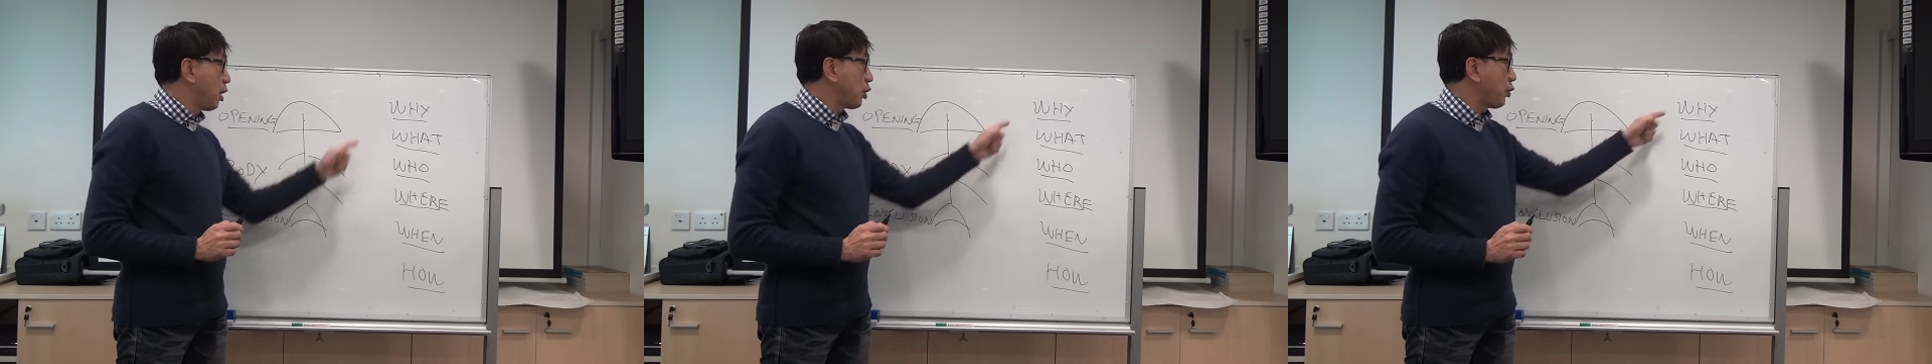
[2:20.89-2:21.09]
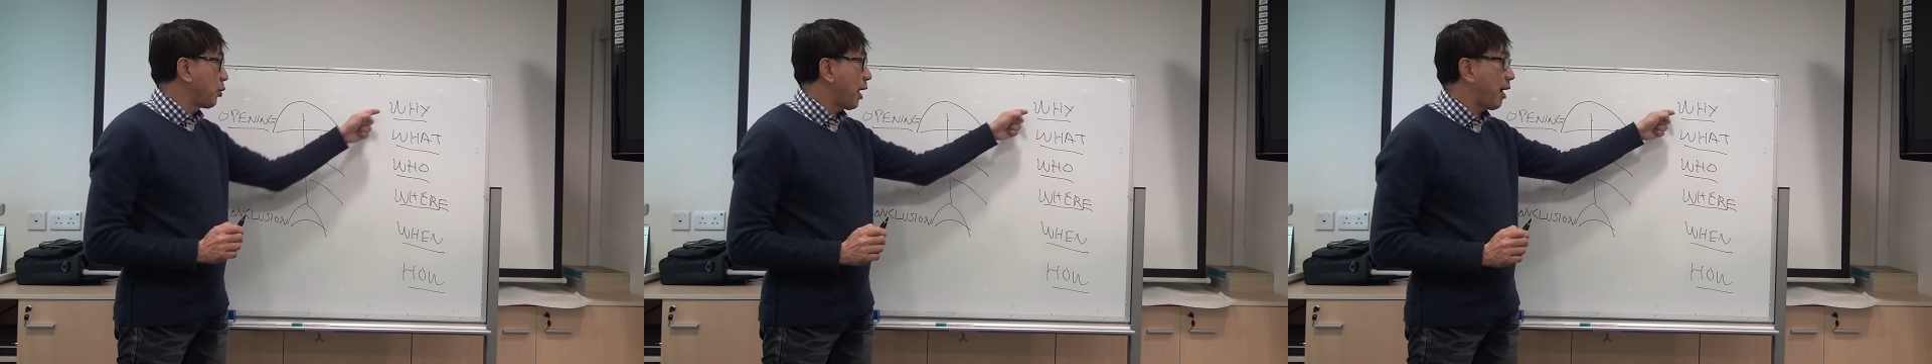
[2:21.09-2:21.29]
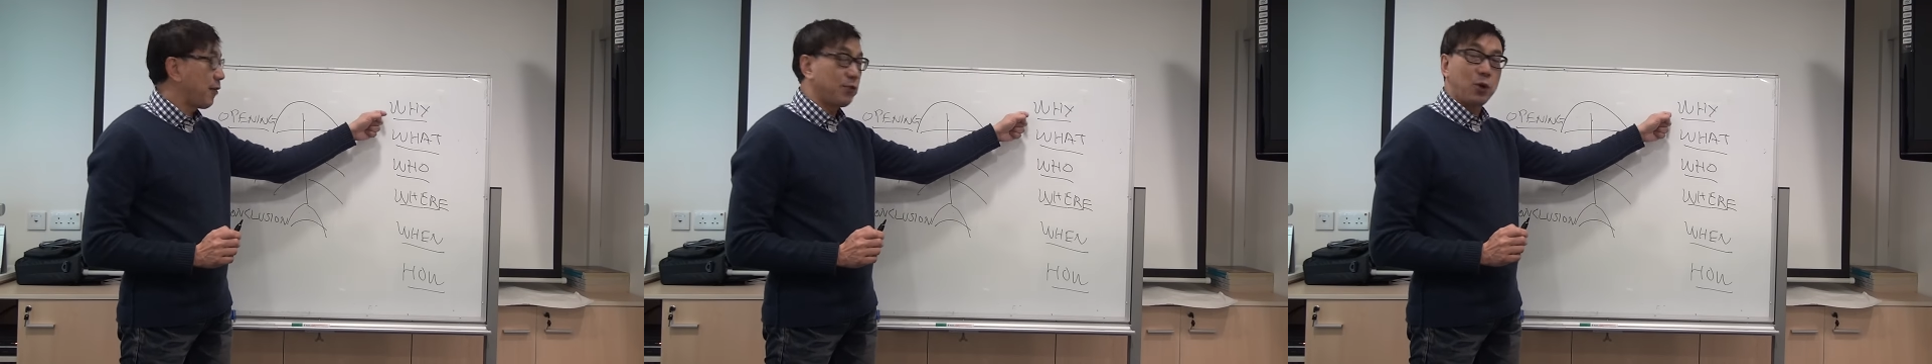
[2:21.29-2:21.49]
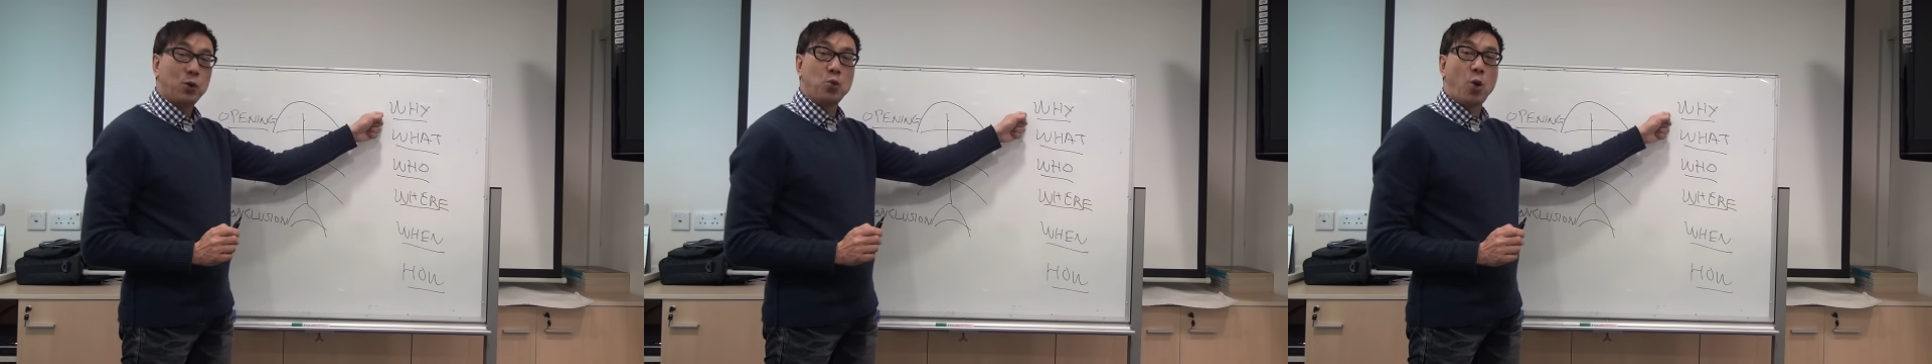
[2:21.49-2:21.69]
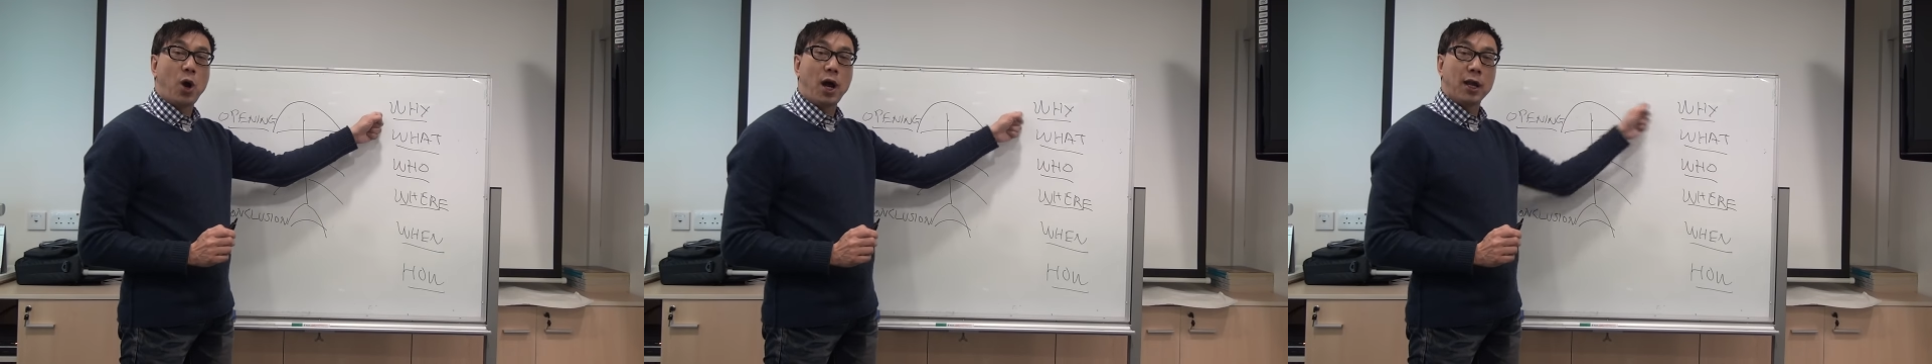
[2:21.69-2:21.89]
You have your
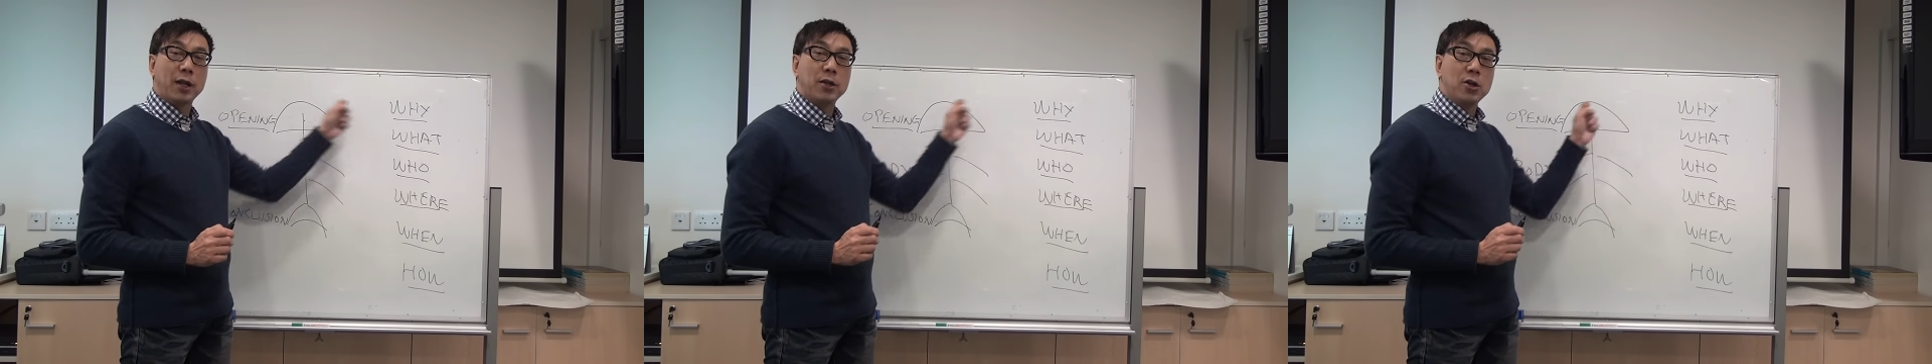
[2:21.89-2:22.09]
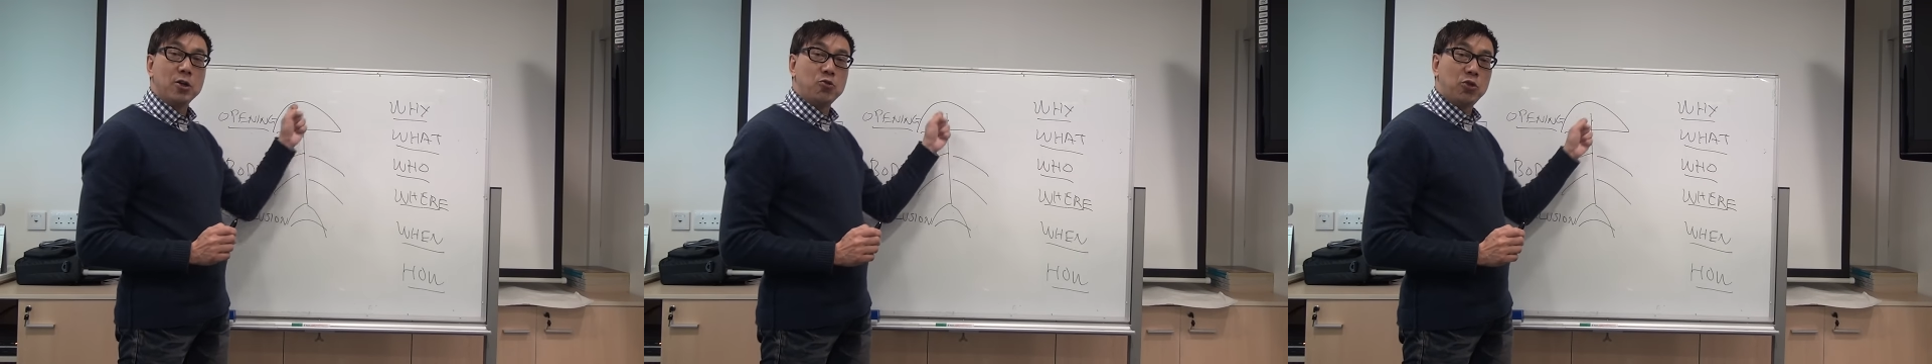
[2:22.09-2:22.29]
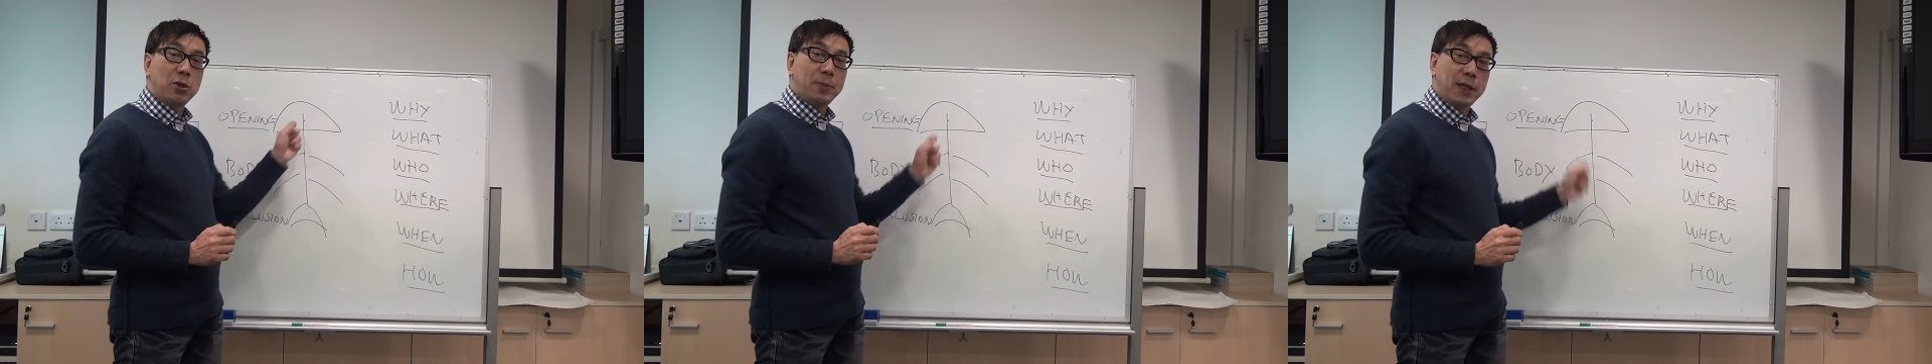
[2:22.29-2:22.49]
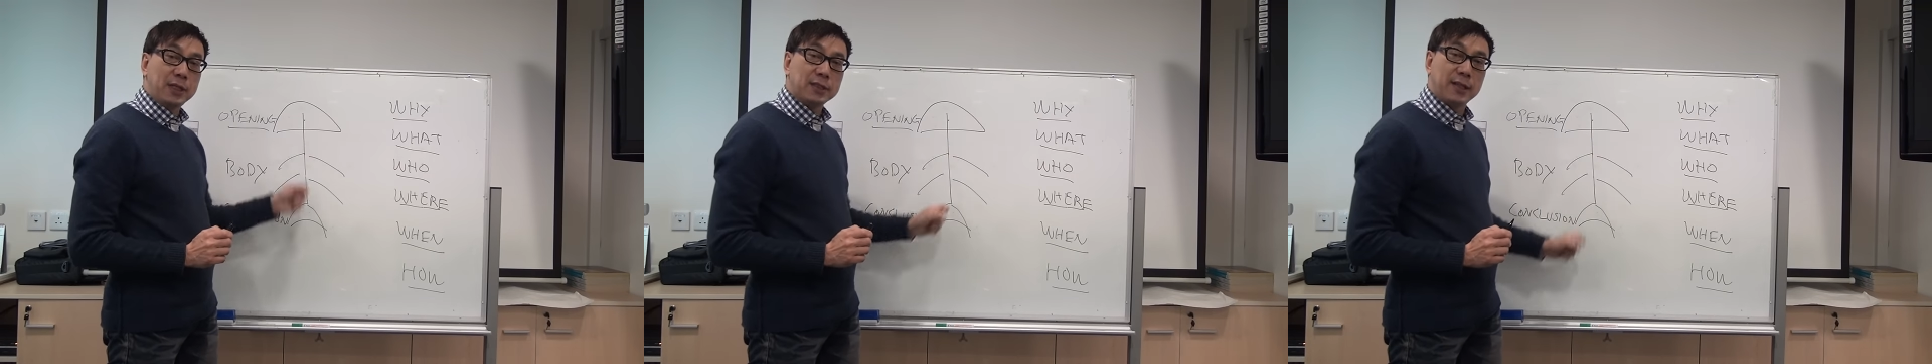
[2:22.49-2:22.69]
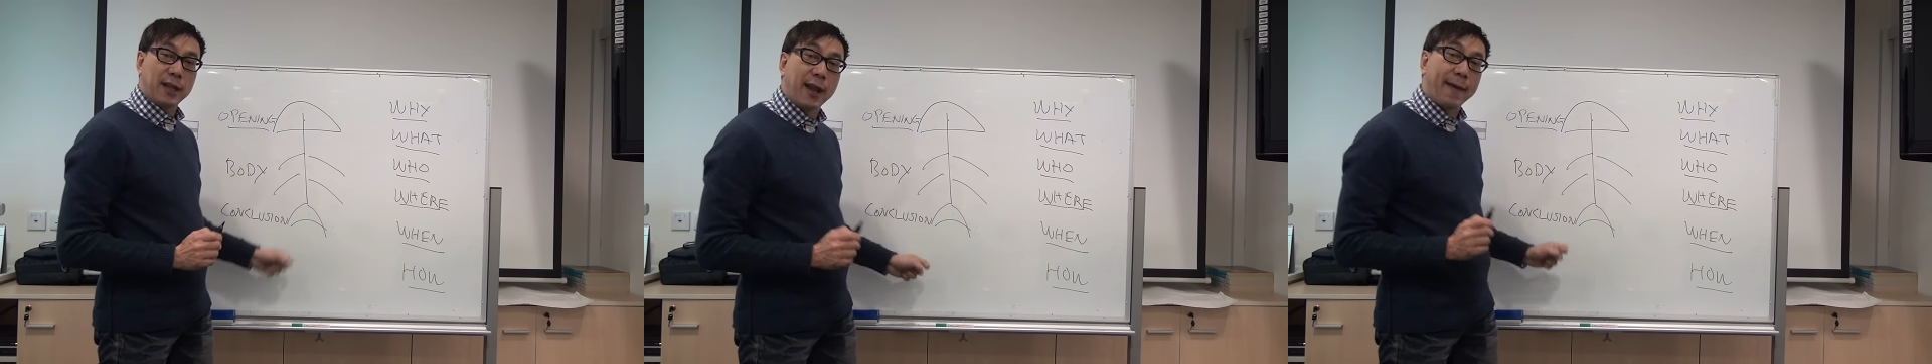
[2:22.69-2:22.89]
why
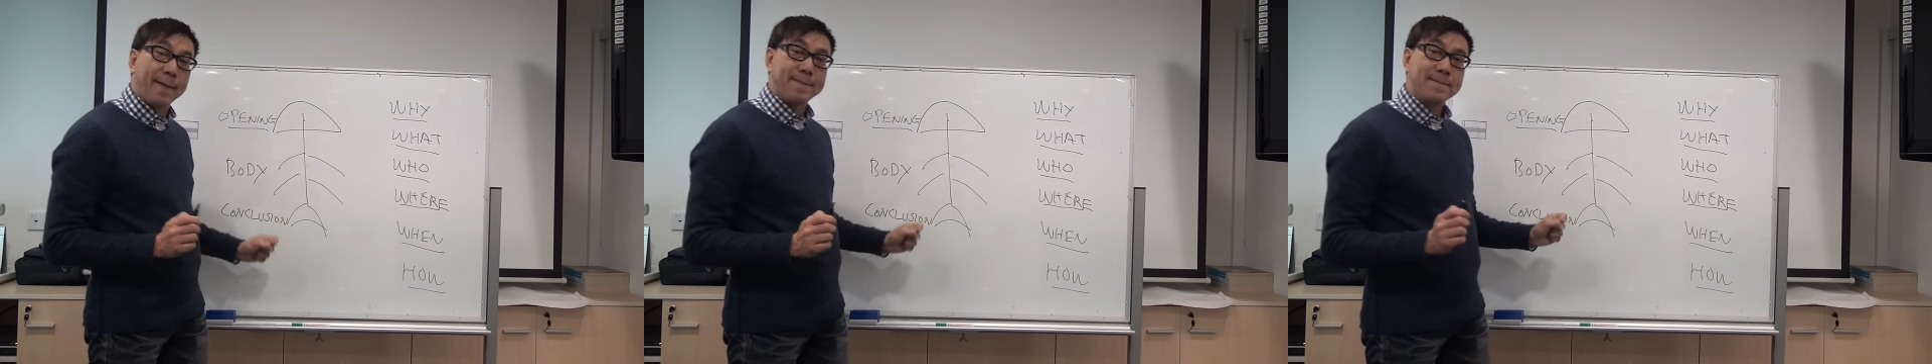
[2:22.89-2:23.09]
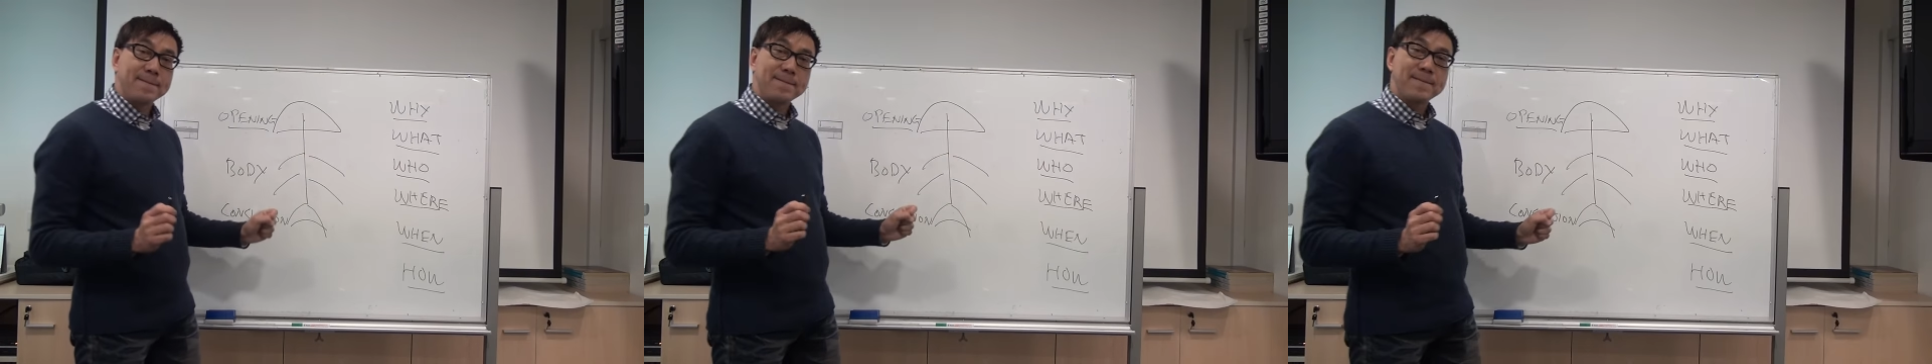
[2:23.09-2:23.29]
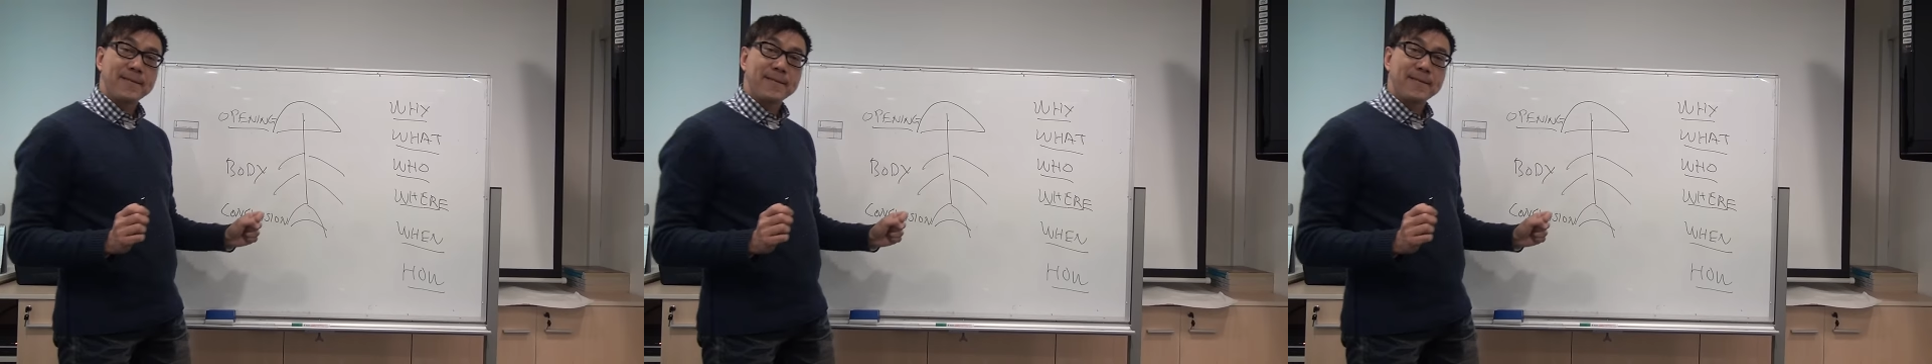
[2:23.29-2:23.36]
repeated here.